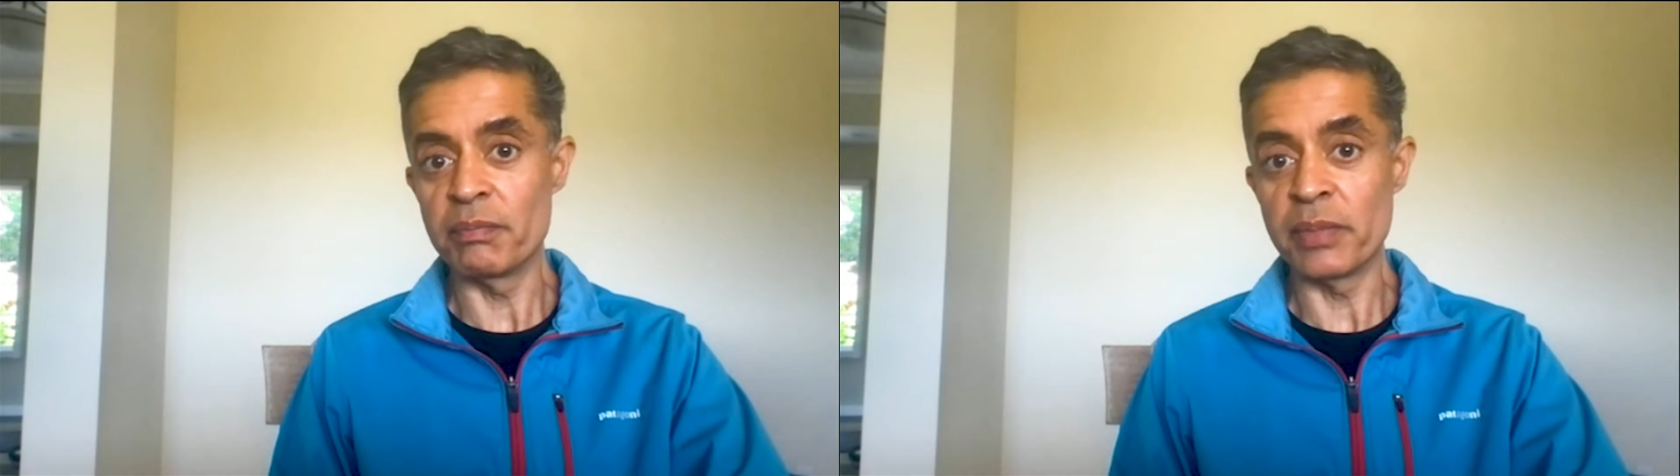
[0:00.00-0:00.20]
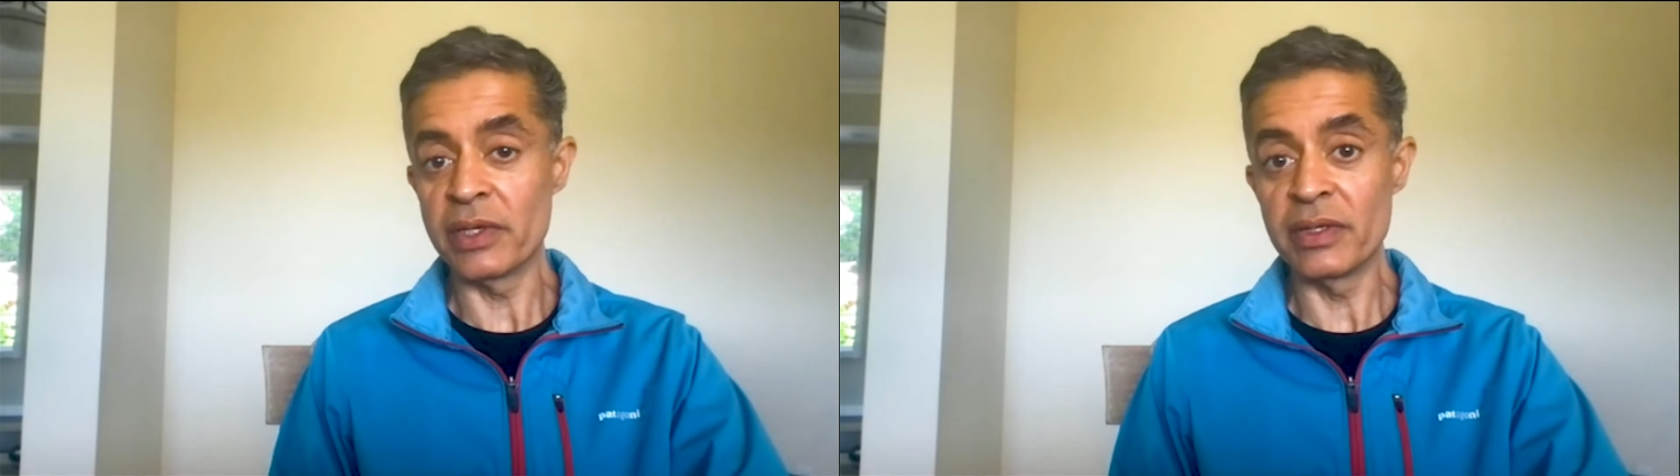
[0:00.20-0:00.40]

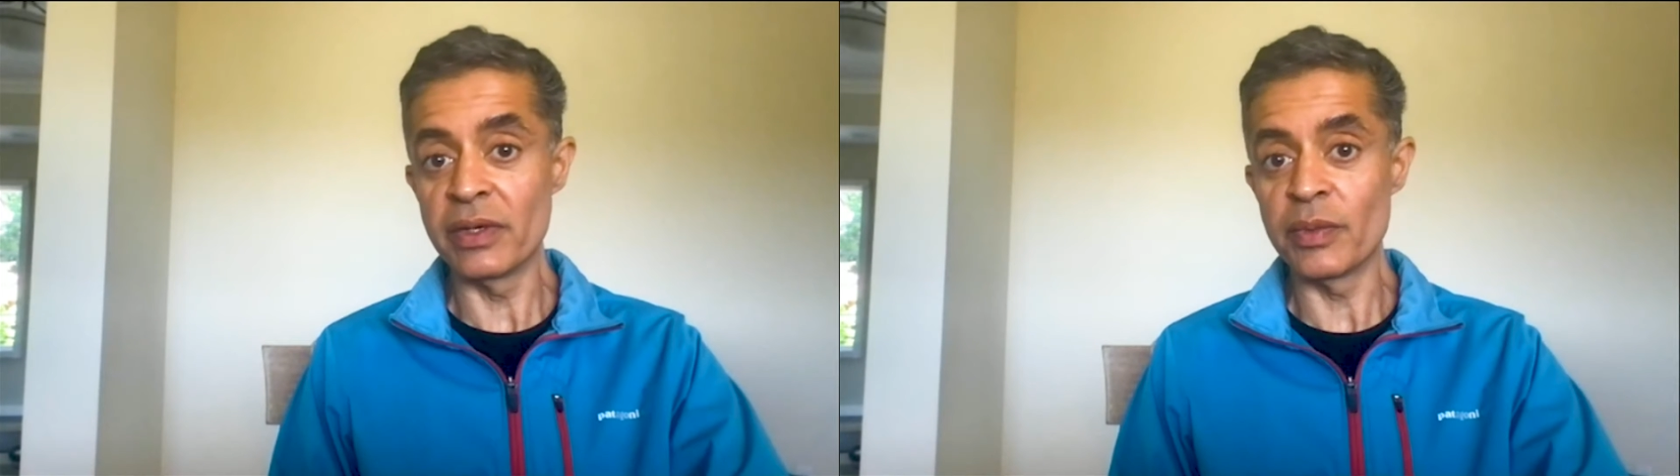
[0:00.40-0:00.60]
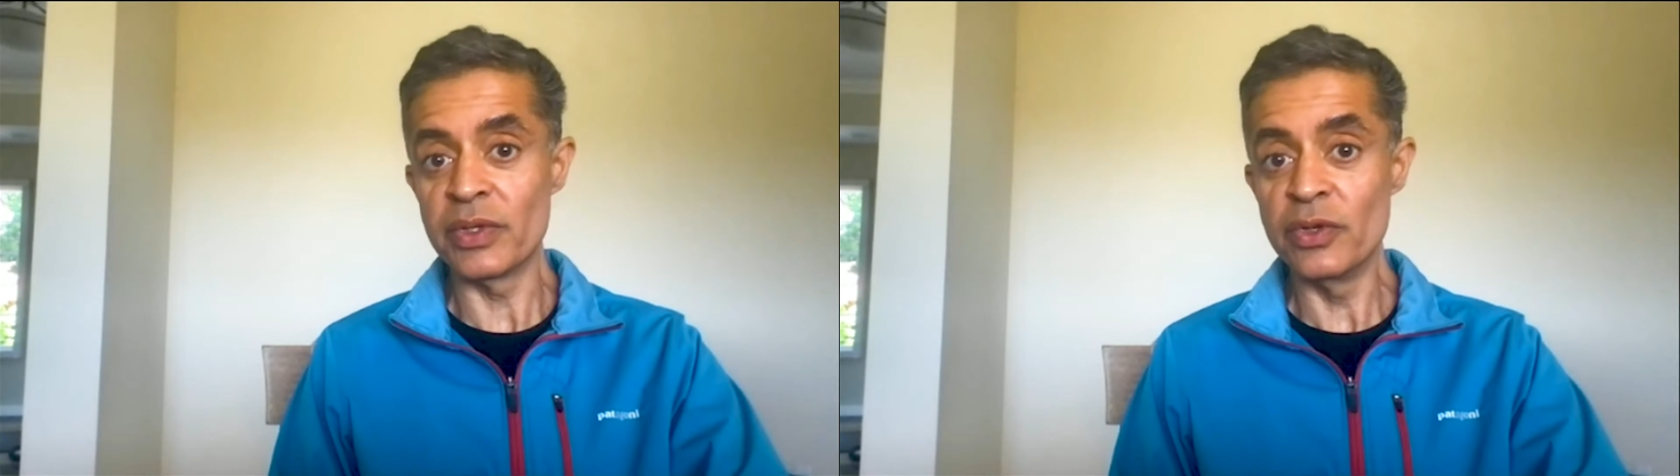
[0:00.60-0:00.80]

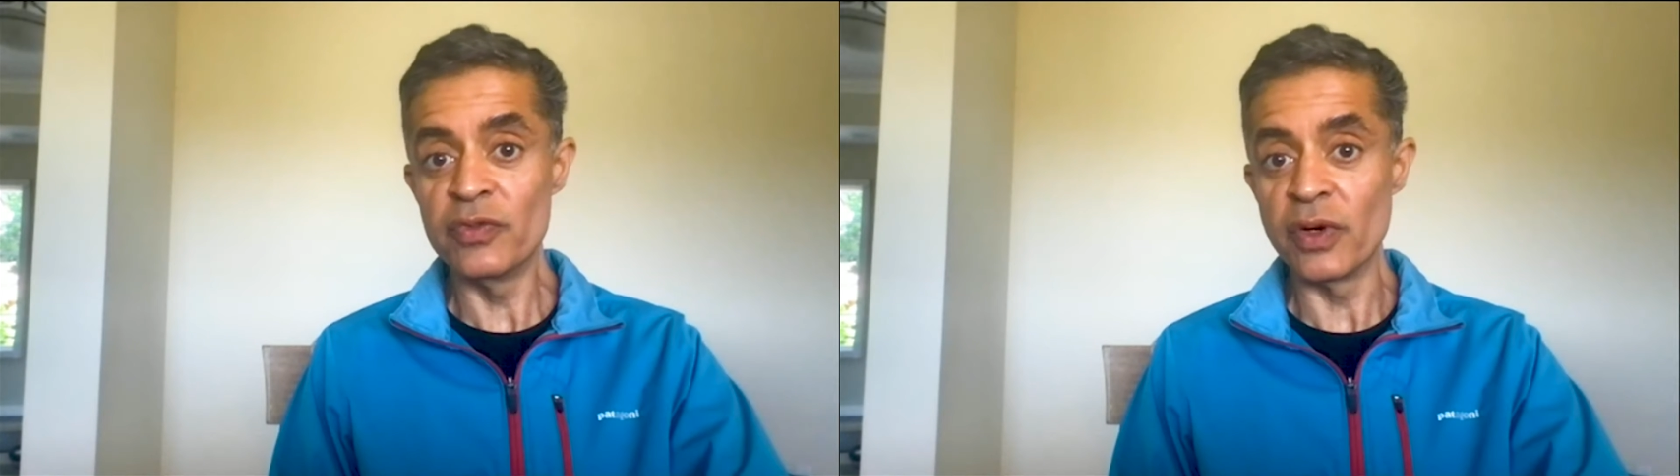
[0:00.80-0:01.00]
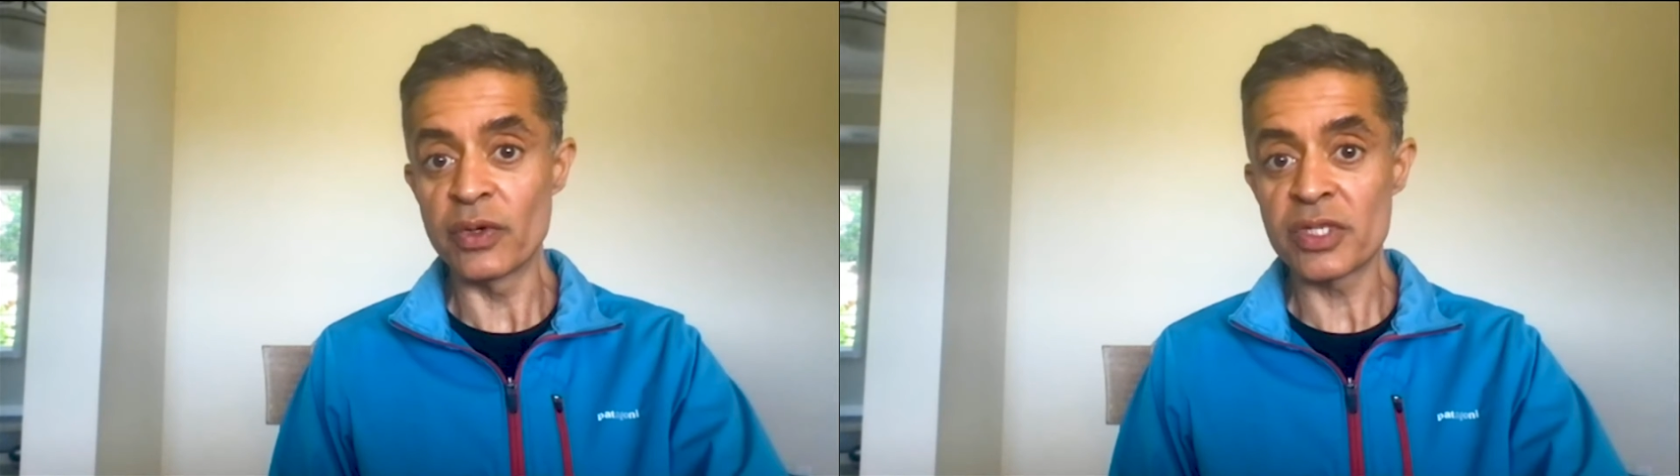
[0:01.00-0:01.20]
partnering with you
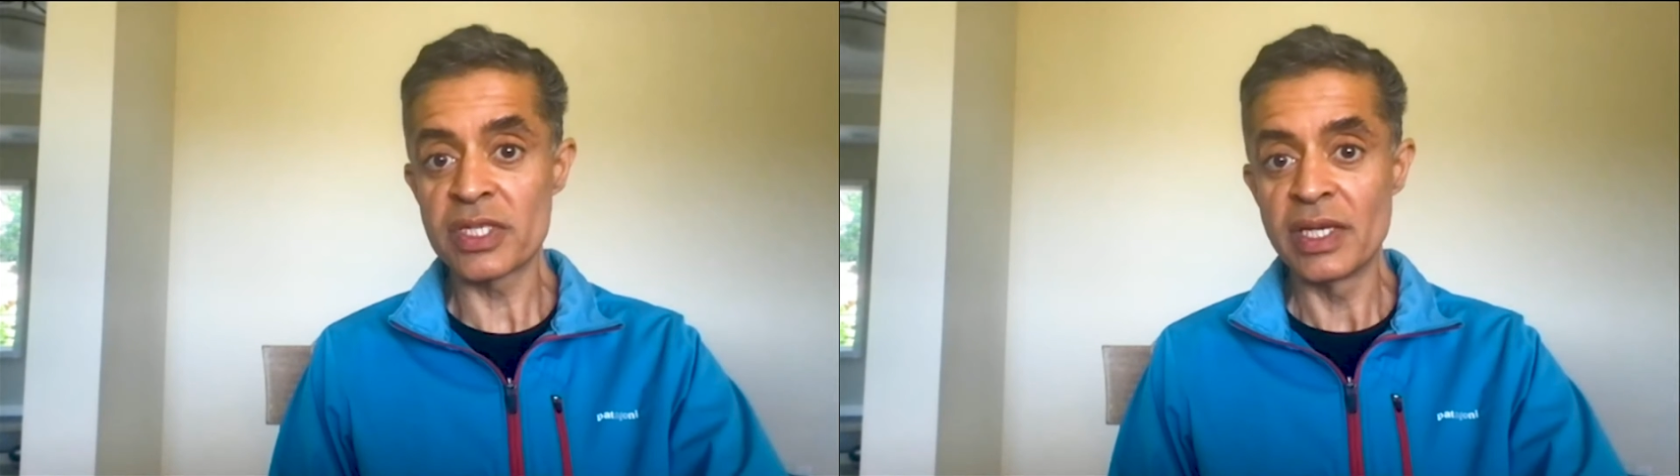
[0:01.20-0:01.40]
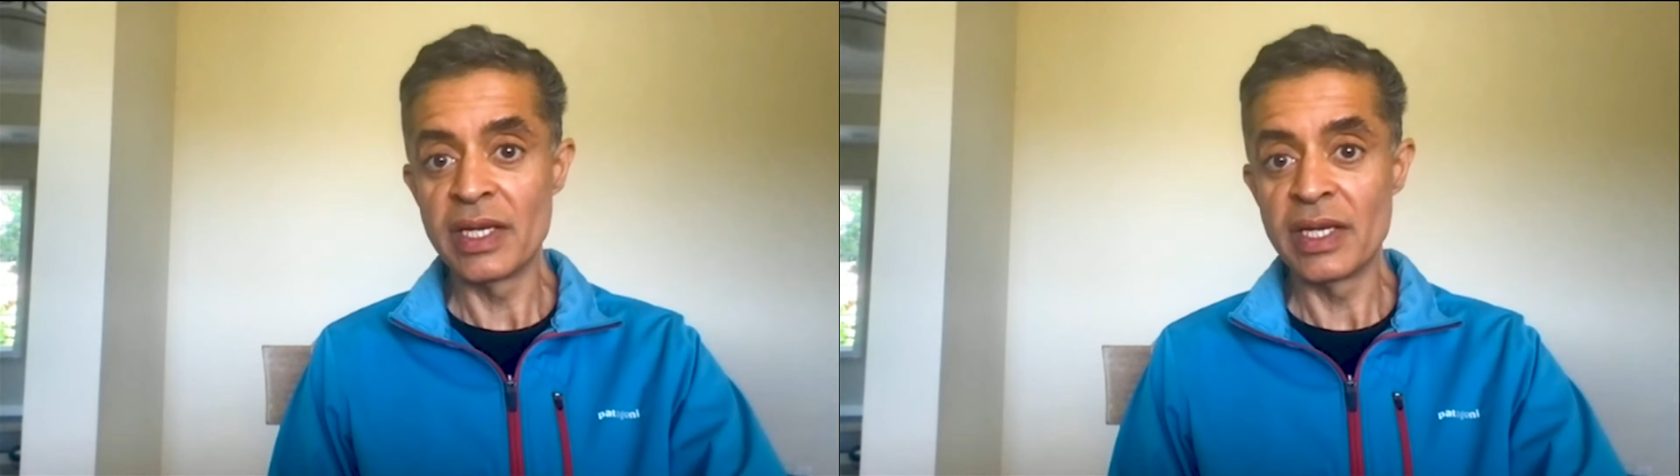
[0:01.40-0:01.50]
folks,